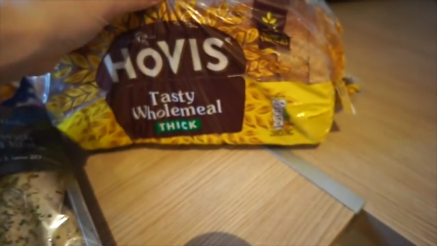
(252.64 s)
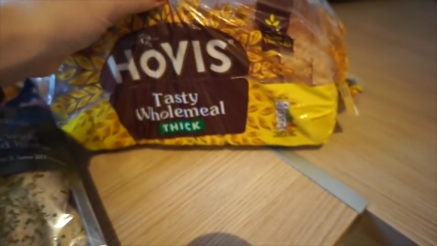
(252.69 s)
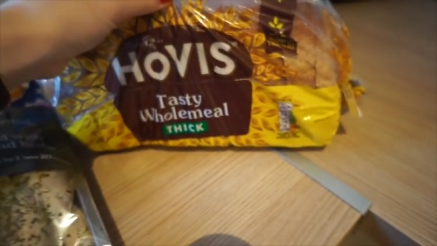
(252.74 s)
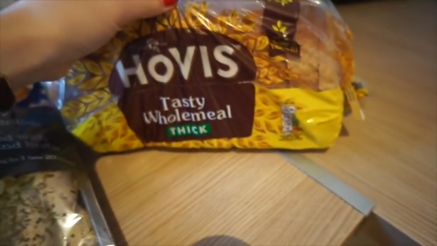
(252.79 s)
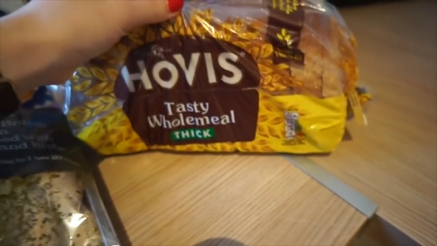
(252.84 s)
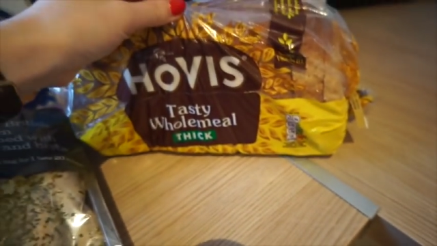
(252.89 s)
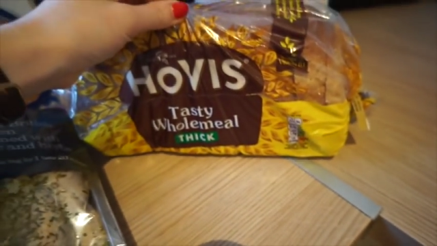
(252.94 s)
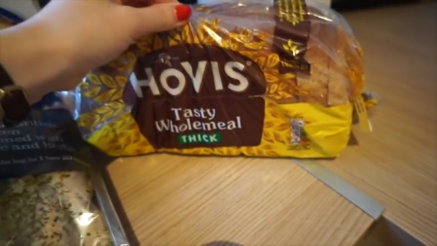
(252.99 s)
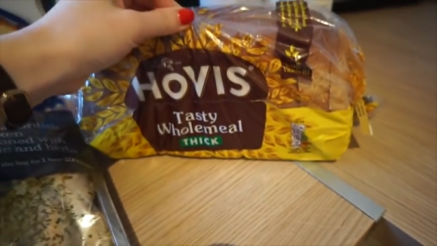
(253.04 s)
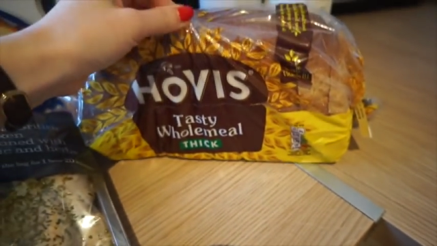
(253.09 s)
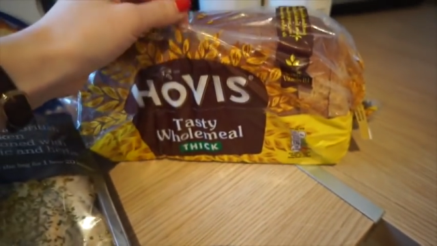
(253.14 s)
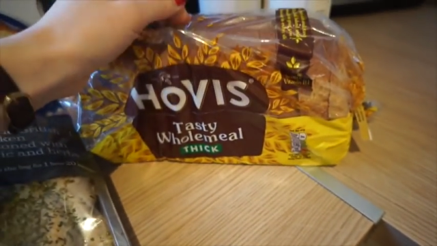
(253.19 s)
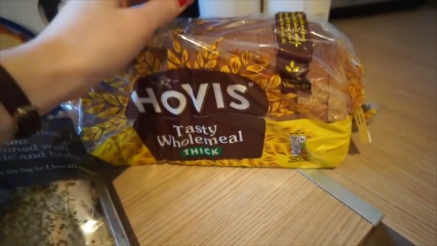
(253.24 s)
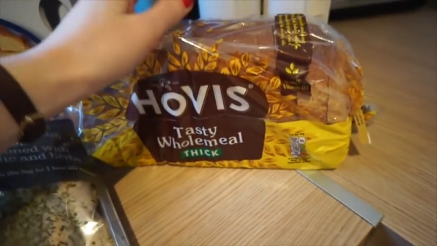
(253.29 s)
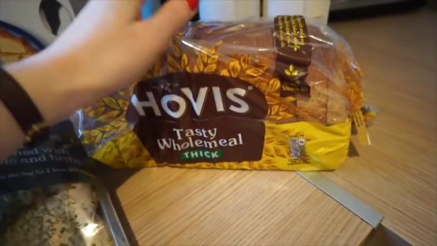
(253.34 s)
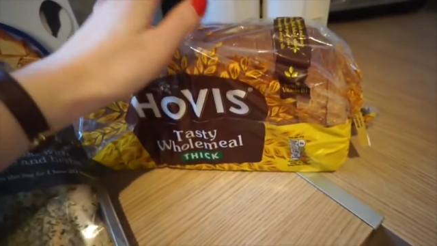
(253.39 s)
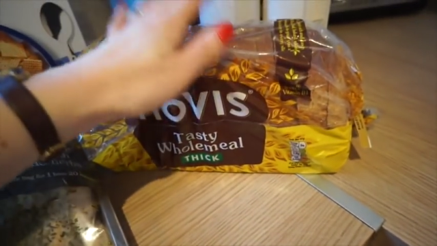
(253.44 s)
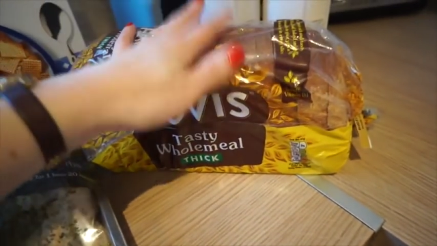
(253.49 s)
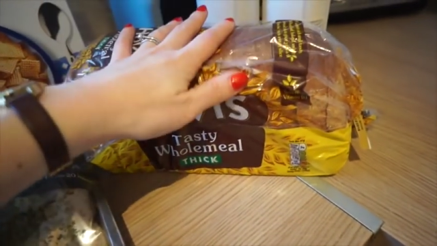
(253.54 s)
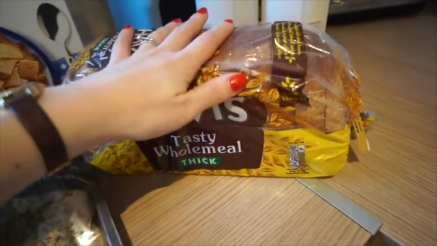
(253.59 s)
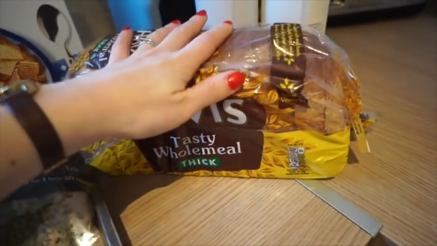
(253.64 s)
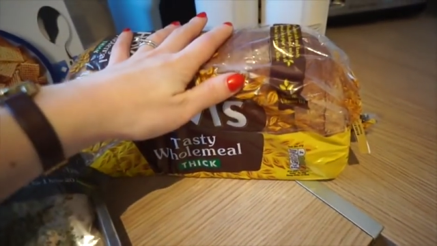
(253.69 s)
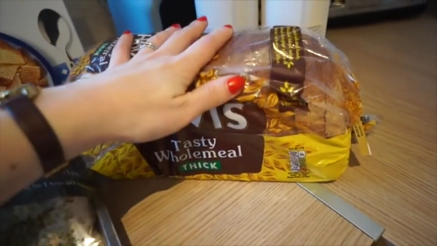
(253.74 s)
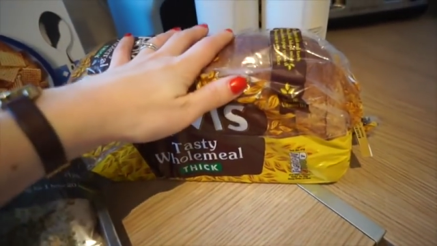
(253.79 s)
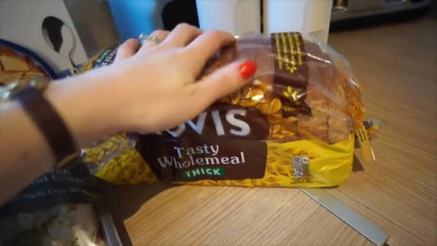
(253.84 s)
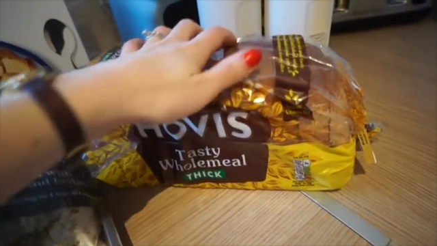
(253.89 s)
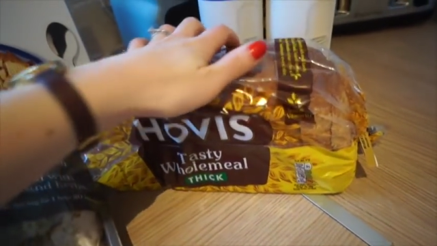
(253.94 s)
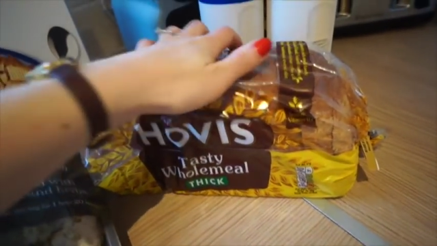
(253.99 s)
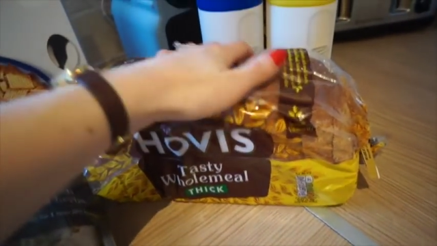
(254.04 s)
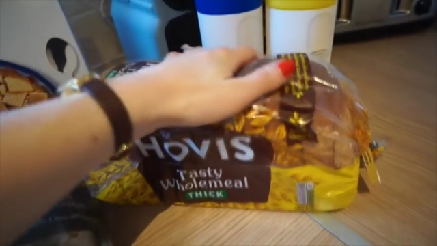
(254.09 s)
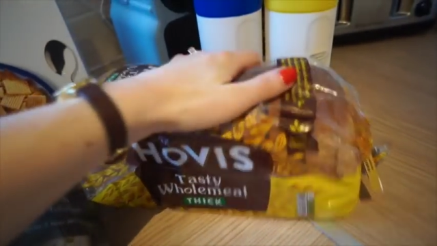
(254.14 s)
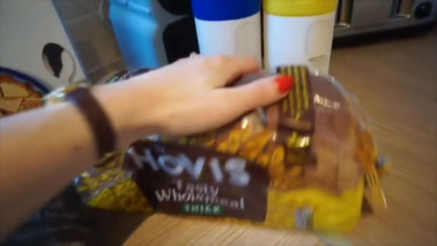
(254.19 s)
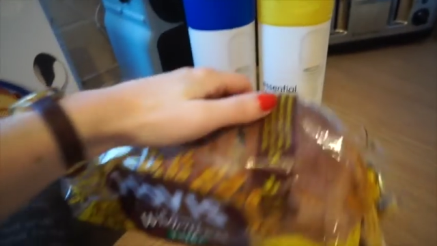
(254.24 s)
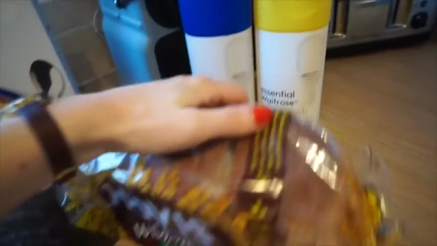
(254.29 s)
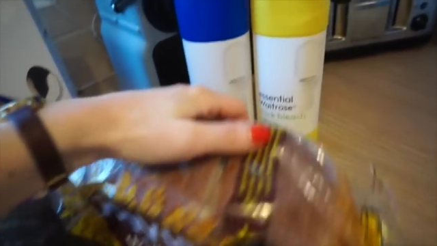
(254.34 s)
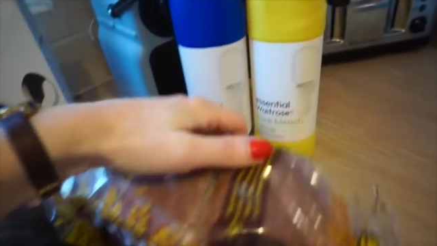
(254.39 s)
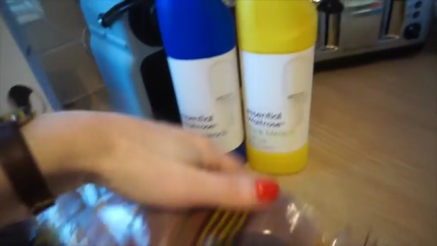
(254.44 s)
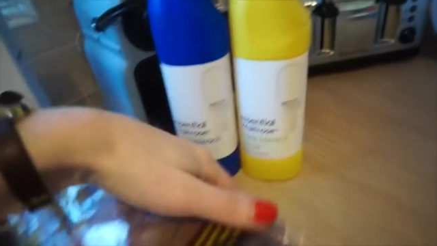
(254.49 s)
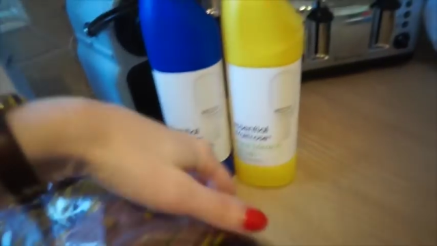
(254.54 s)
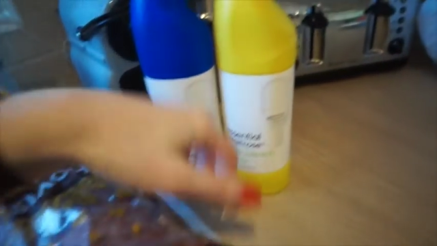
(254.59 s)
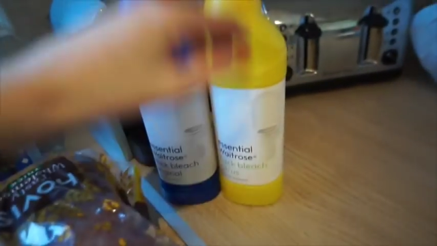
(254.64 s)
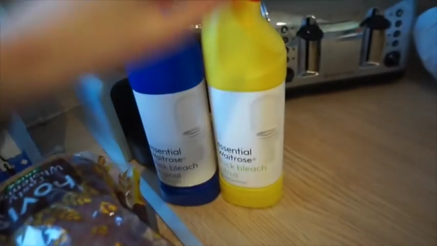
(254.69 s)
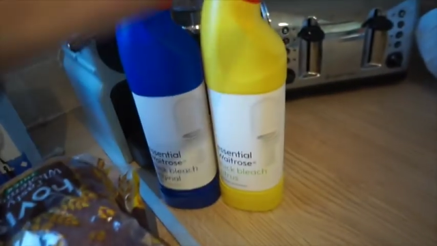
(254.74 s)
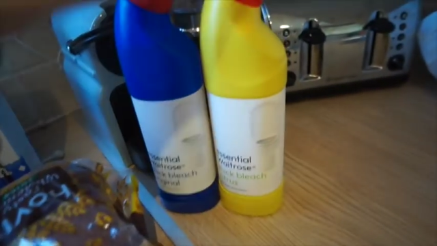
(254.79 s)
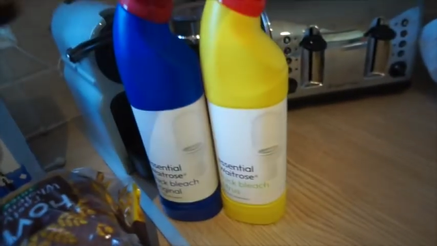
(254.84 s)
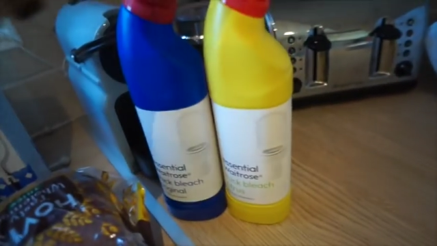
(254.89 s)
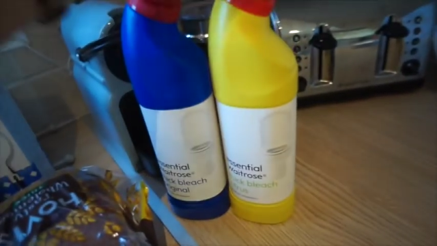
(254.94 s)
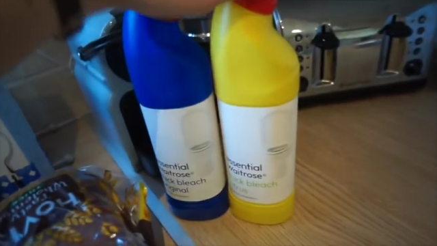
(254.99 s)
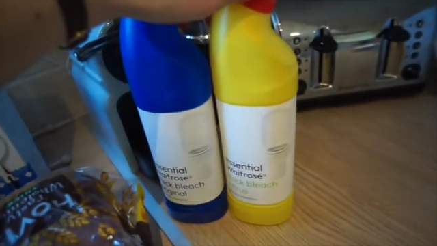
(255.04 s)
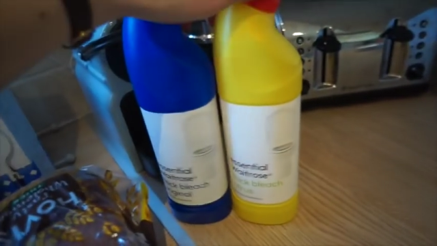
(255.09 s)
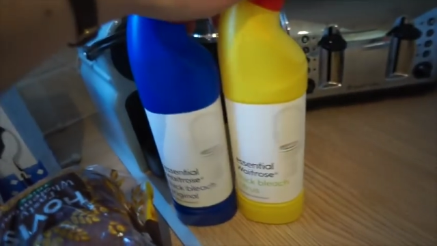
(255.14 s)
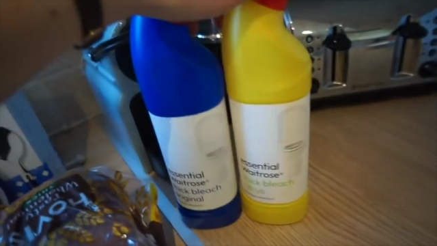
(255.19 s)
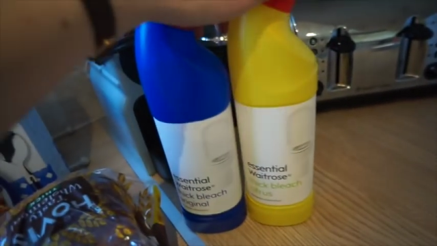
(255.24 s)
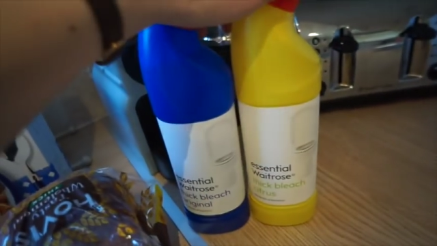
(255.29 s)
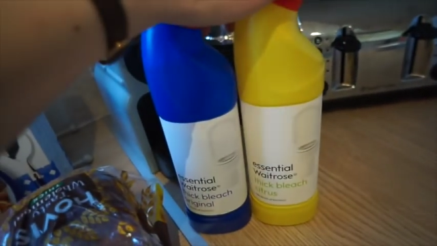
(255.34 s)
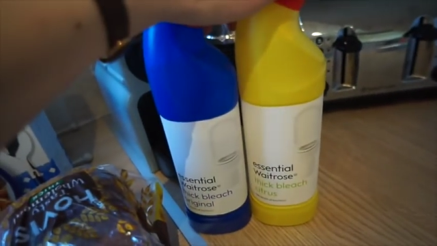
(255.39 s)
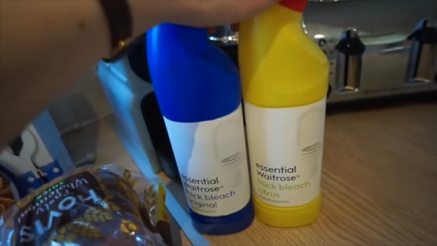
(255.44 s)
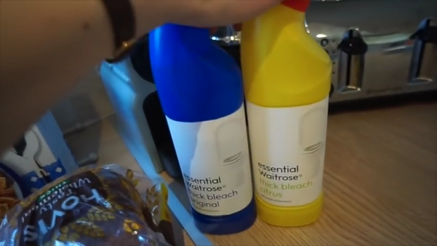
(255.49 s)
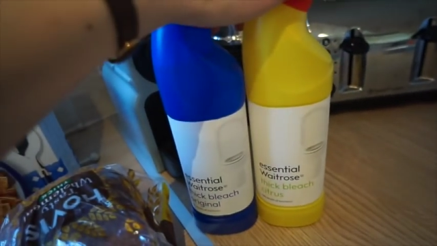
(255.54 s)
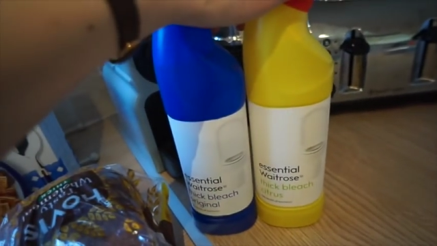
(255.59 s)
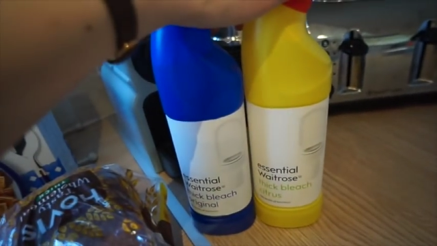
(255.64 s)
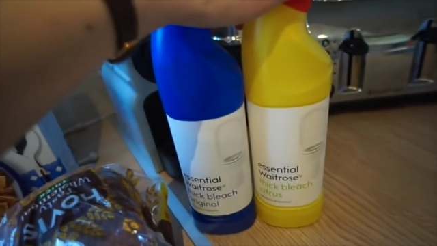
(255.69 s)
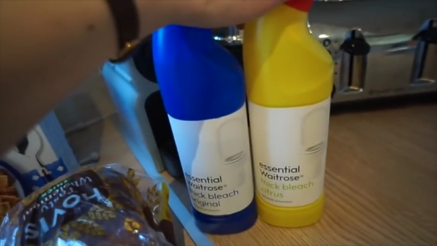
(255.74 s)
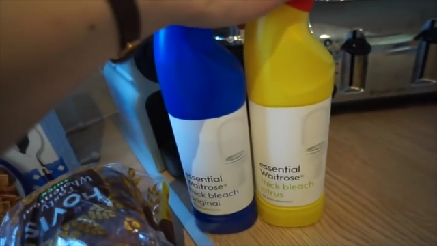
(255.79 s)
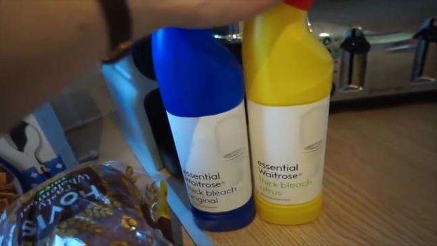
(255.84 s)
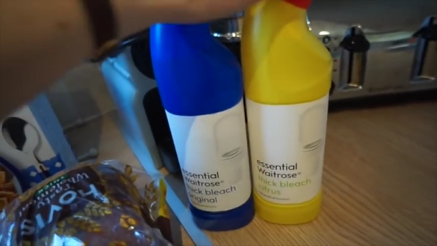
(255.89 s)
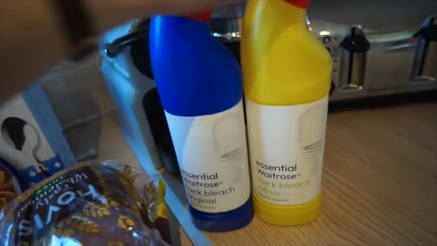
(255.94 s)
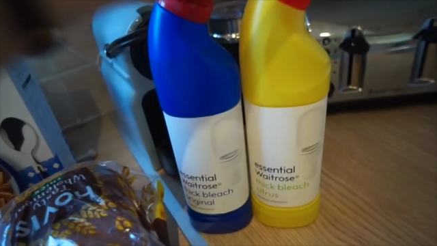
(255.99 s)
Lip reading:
Nobody's mouth can be seen.